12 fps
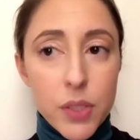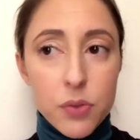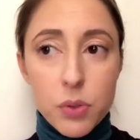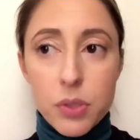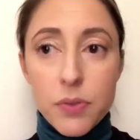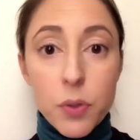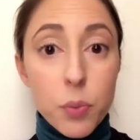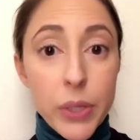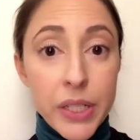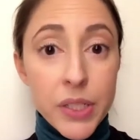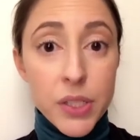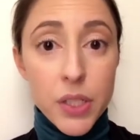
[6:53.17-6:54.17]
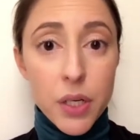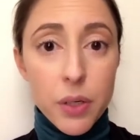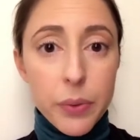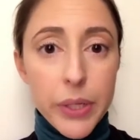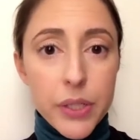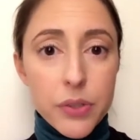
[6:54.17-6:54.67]
sort of a
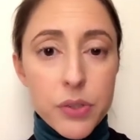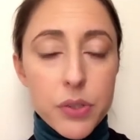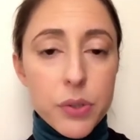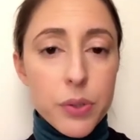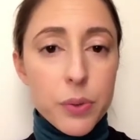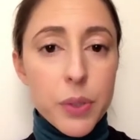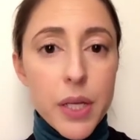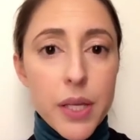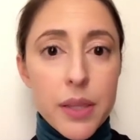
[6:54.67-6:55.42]
window into